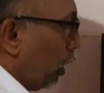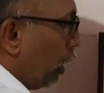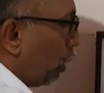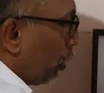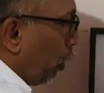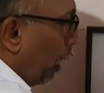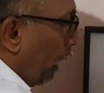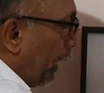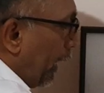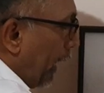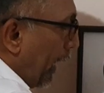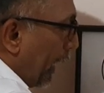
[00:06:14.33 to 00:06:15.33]
So
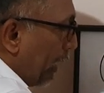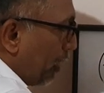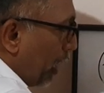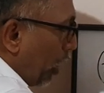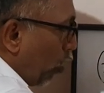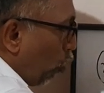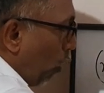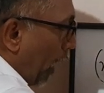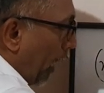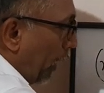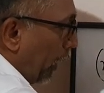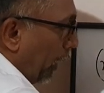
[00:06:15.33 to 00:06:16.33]
negative
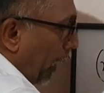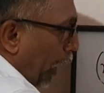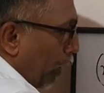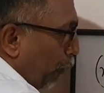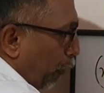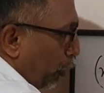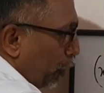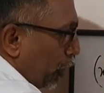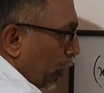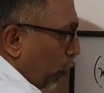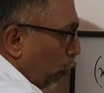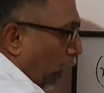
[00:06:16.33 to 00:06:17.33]
1 and
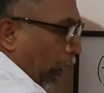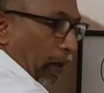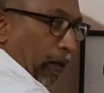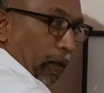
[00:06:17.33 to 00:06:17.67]
positive 1.